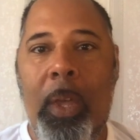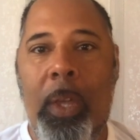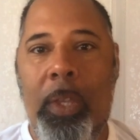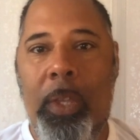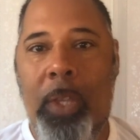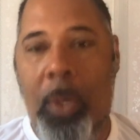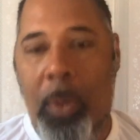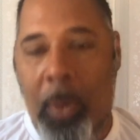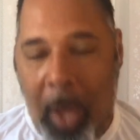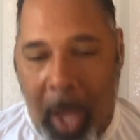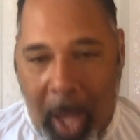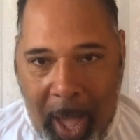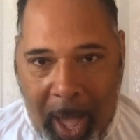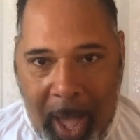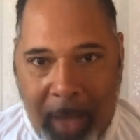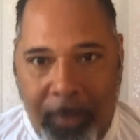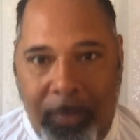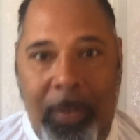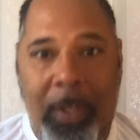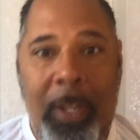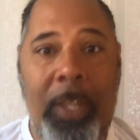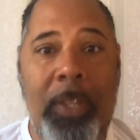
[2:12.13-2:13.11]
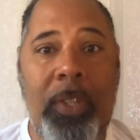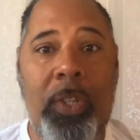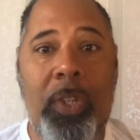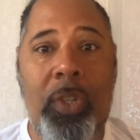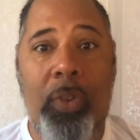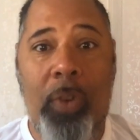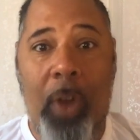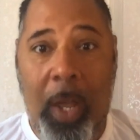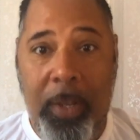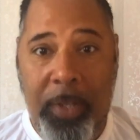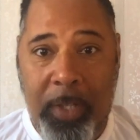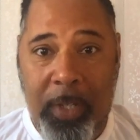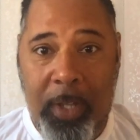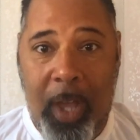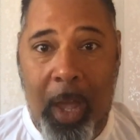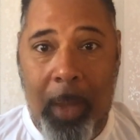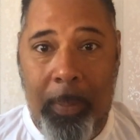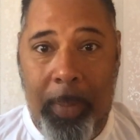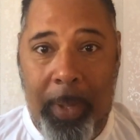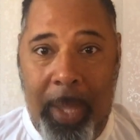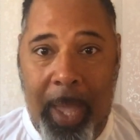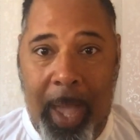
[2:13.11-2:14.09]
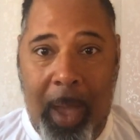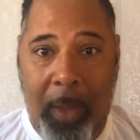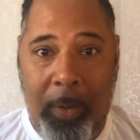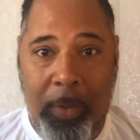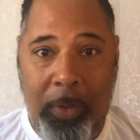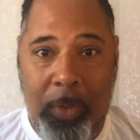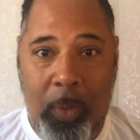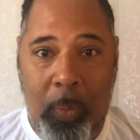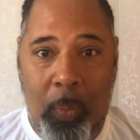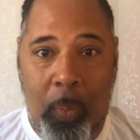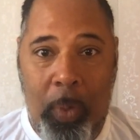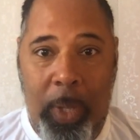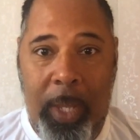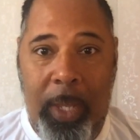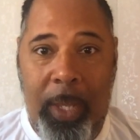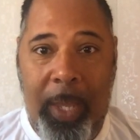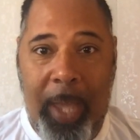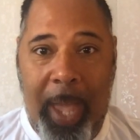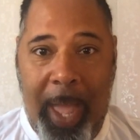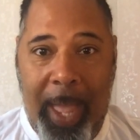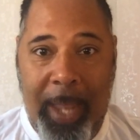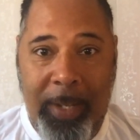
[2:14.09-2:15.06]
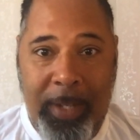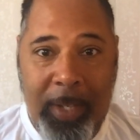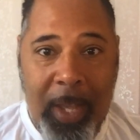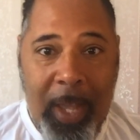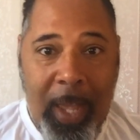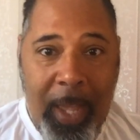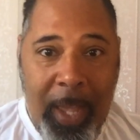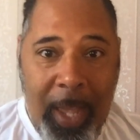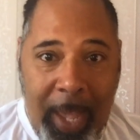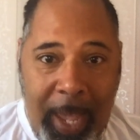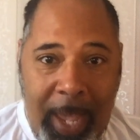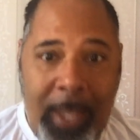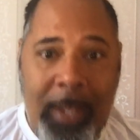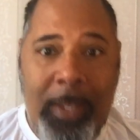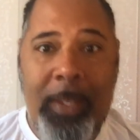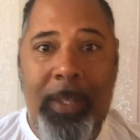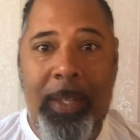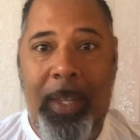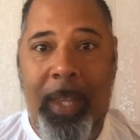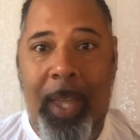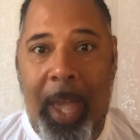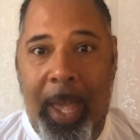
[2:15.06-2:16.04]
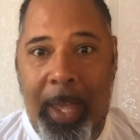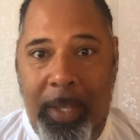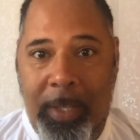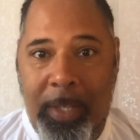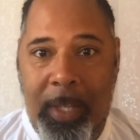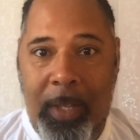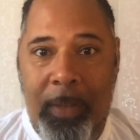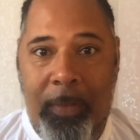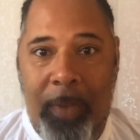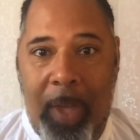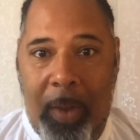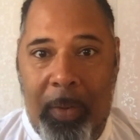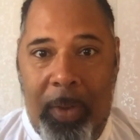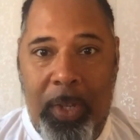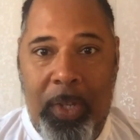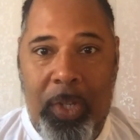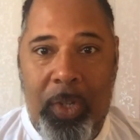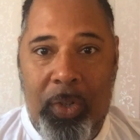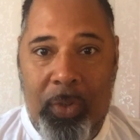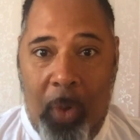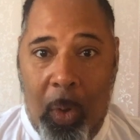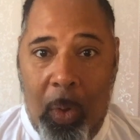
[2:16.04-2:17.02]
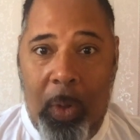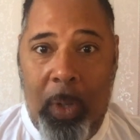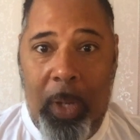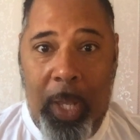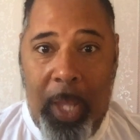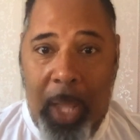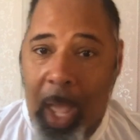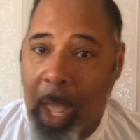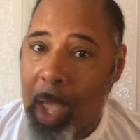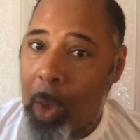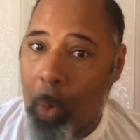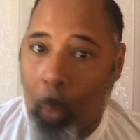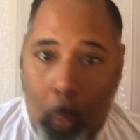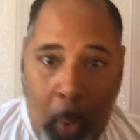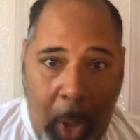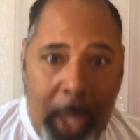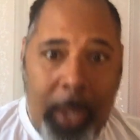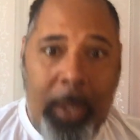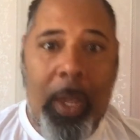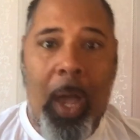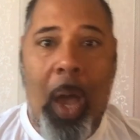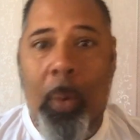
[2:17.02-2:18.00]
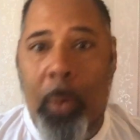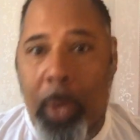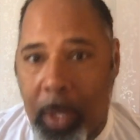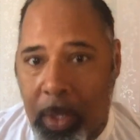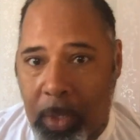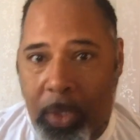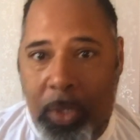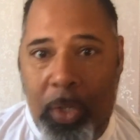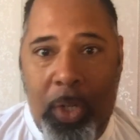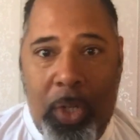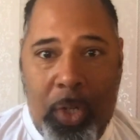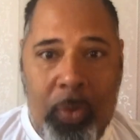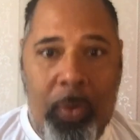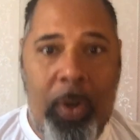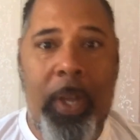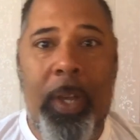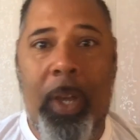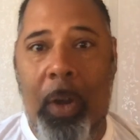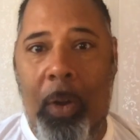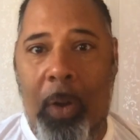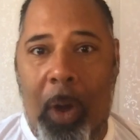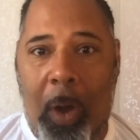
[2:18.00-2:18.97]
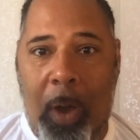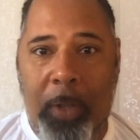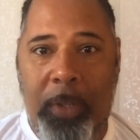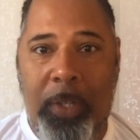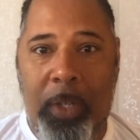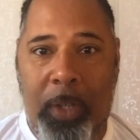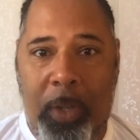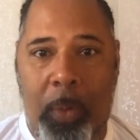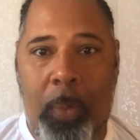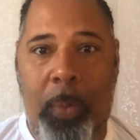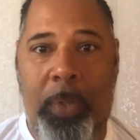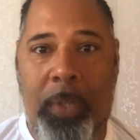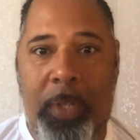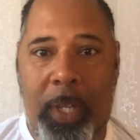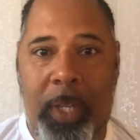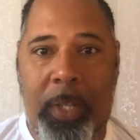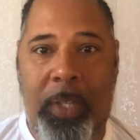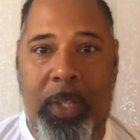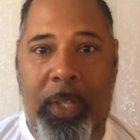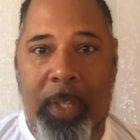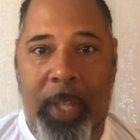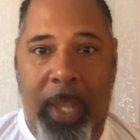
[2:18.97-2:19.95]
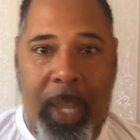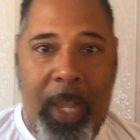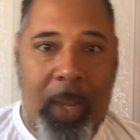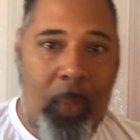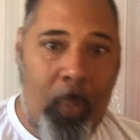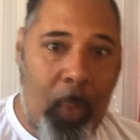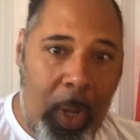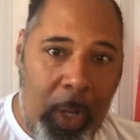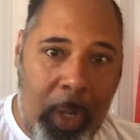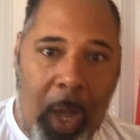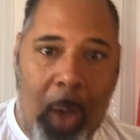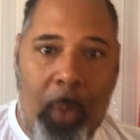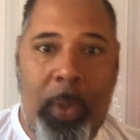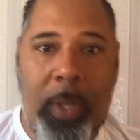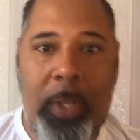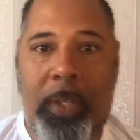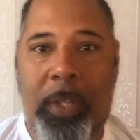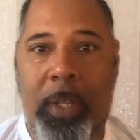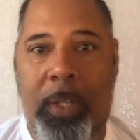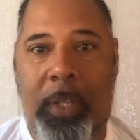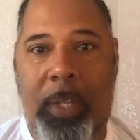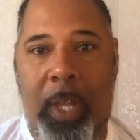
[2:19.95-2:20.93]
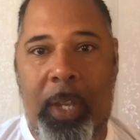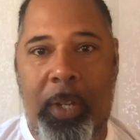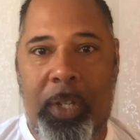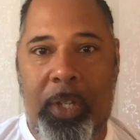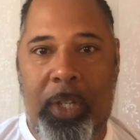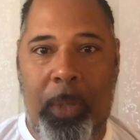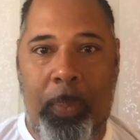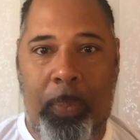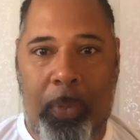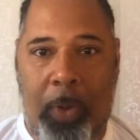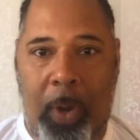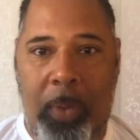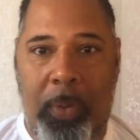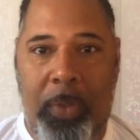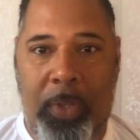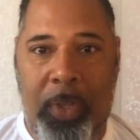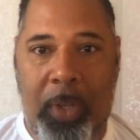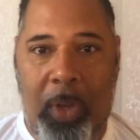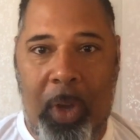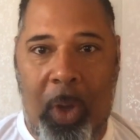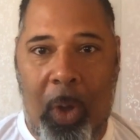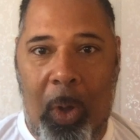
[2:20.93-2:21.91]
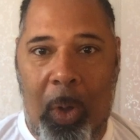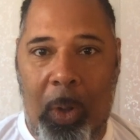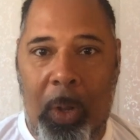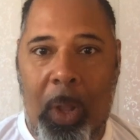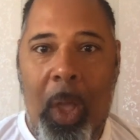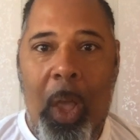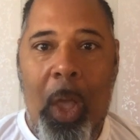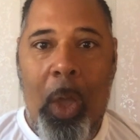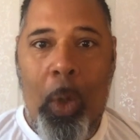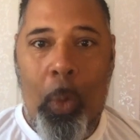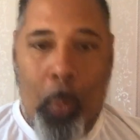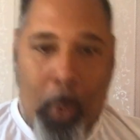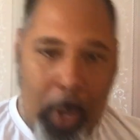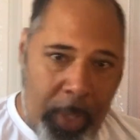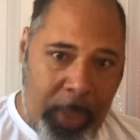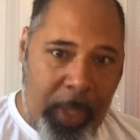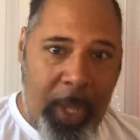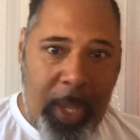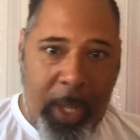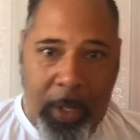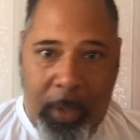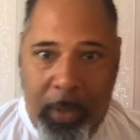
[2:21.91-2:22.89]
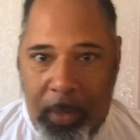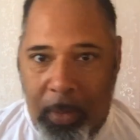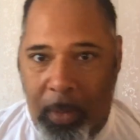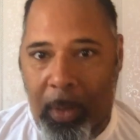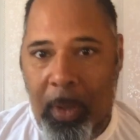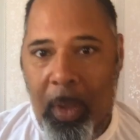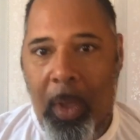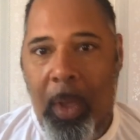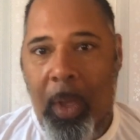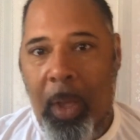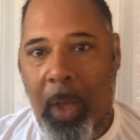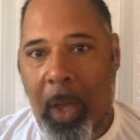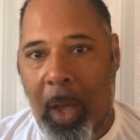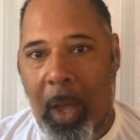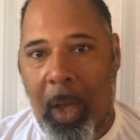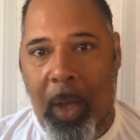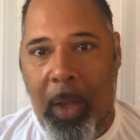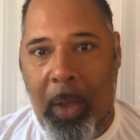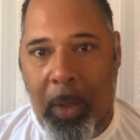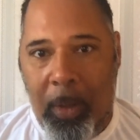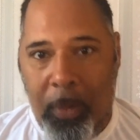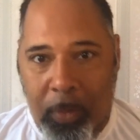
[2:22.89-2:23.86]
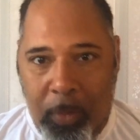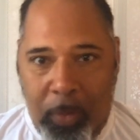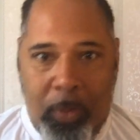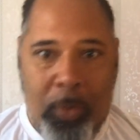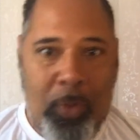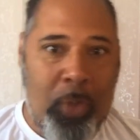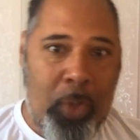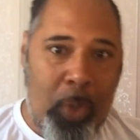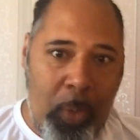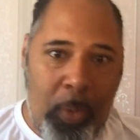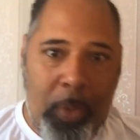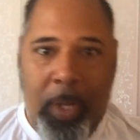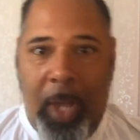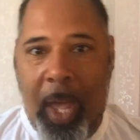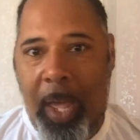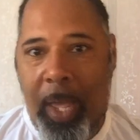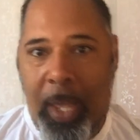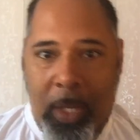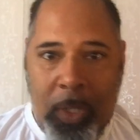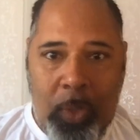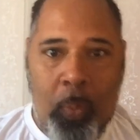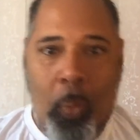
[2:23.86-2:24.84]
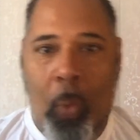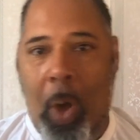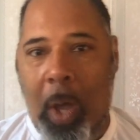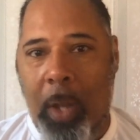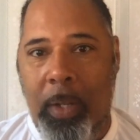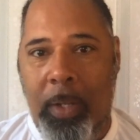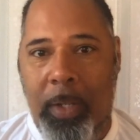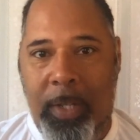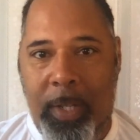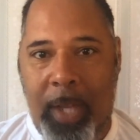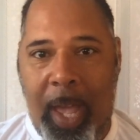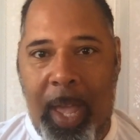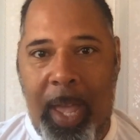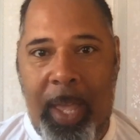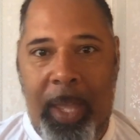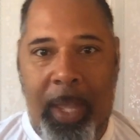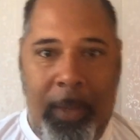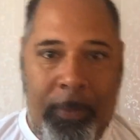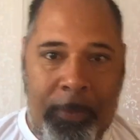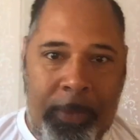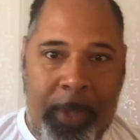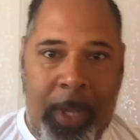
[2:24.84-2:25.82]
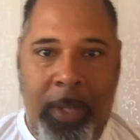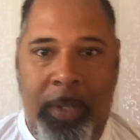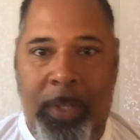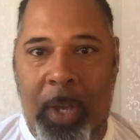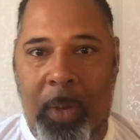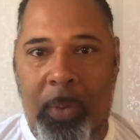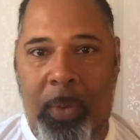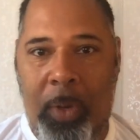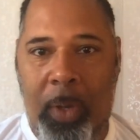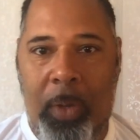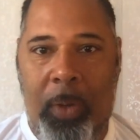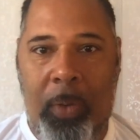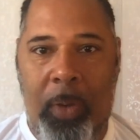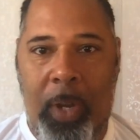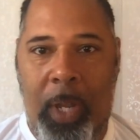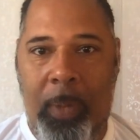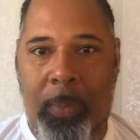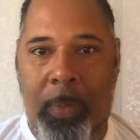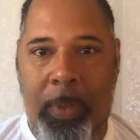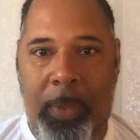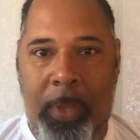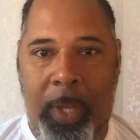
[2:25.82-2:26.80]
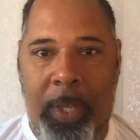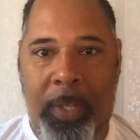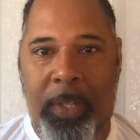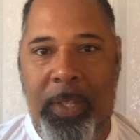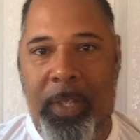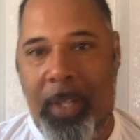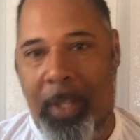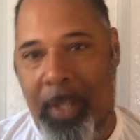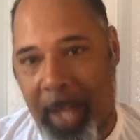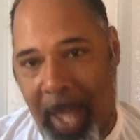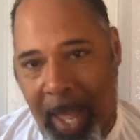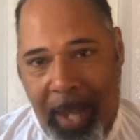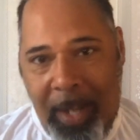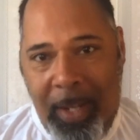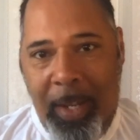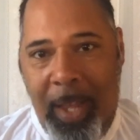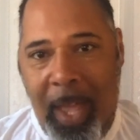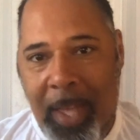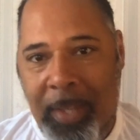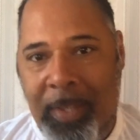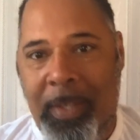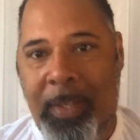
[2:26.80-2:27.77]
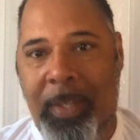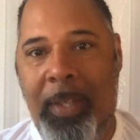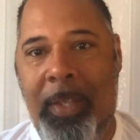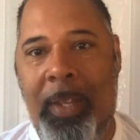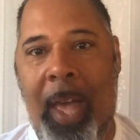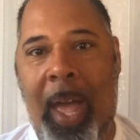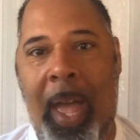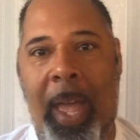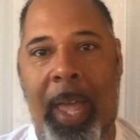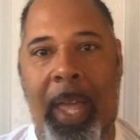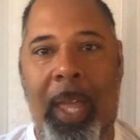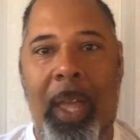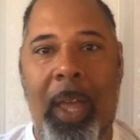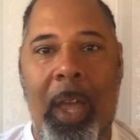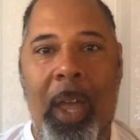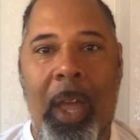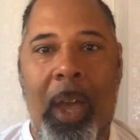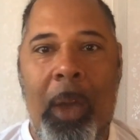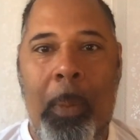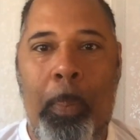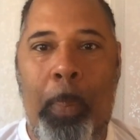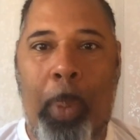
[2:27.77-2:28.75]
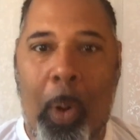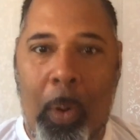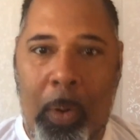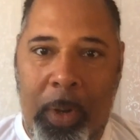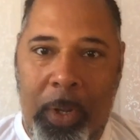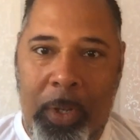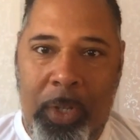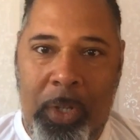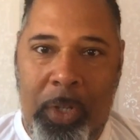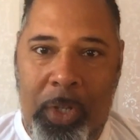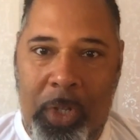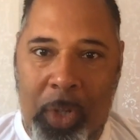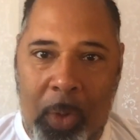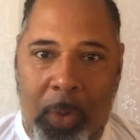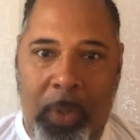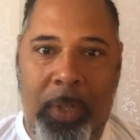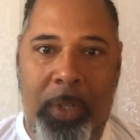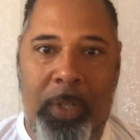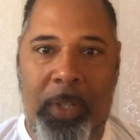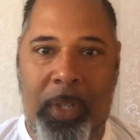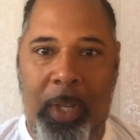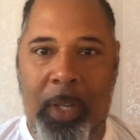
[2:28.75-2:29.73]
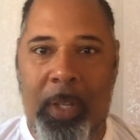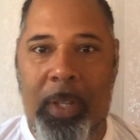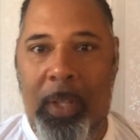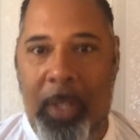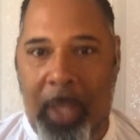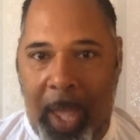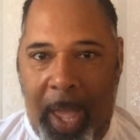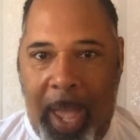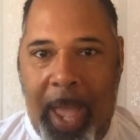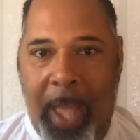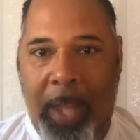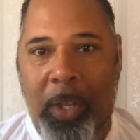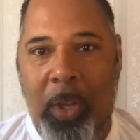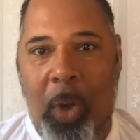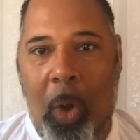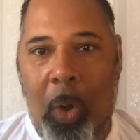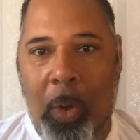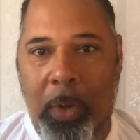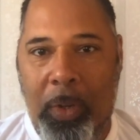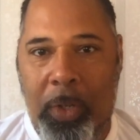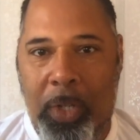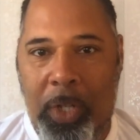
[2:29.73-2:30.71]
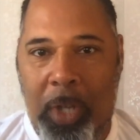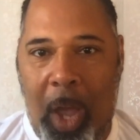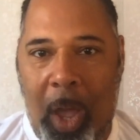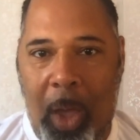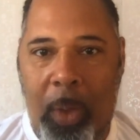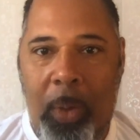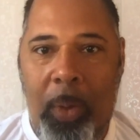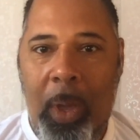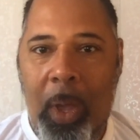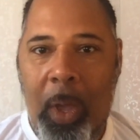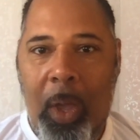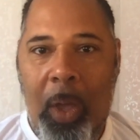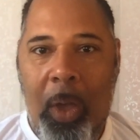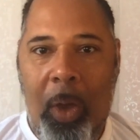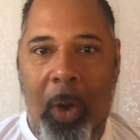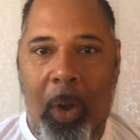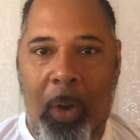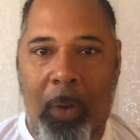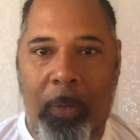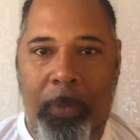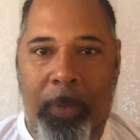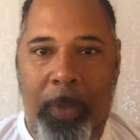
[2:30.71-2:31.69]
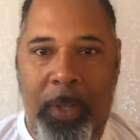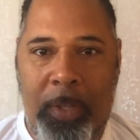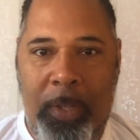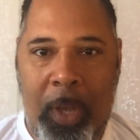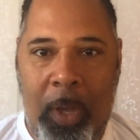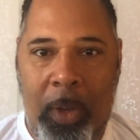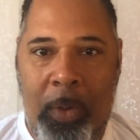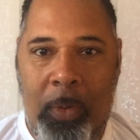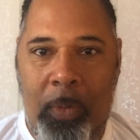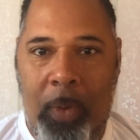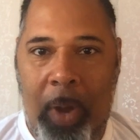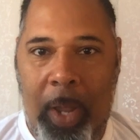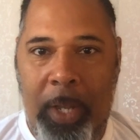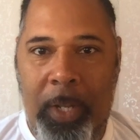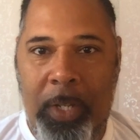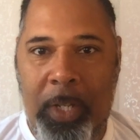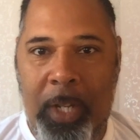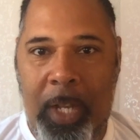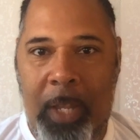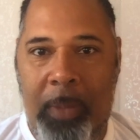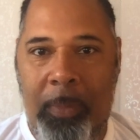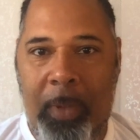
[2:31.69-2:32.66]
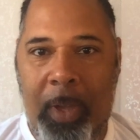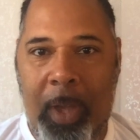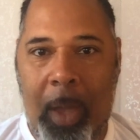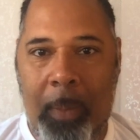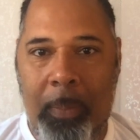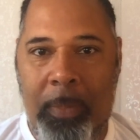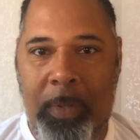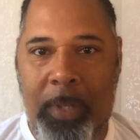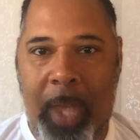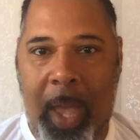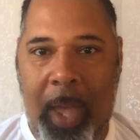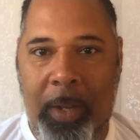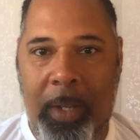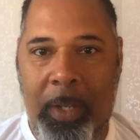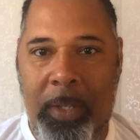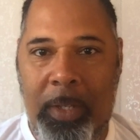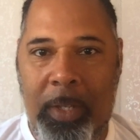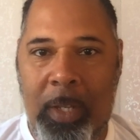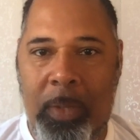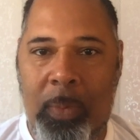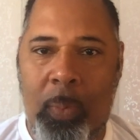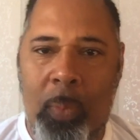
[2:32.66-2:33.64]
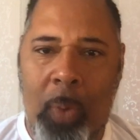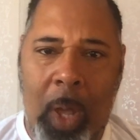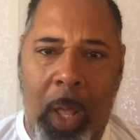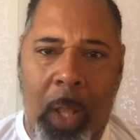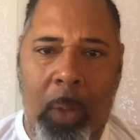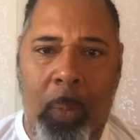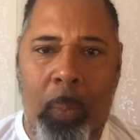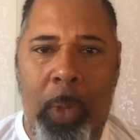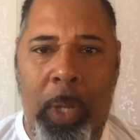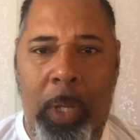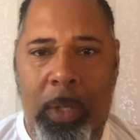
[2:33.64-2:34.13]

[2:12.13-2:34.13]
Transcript: You have Liz Truss coming out at the weekend indicating very strongly, we're going to trigger Article 16, we're going to ditch the protocol within 2 days, 1 day, if they don't agree with this. And then yesterday, Boris Johnson, the head honcho of his own regime, comes out and says, well,